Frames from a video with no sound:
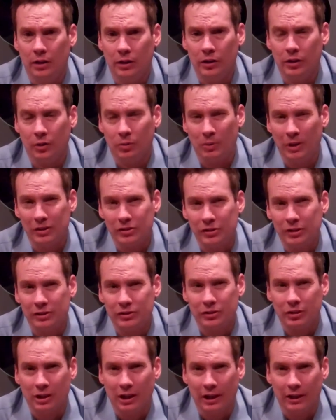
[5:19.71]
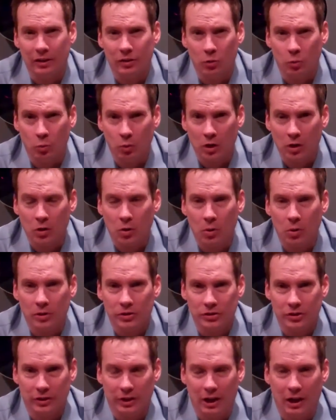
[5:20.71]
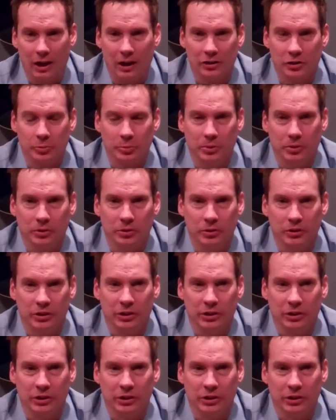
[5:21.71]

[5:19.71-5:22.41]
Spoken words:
residents are kind of the workhorse of the hospital.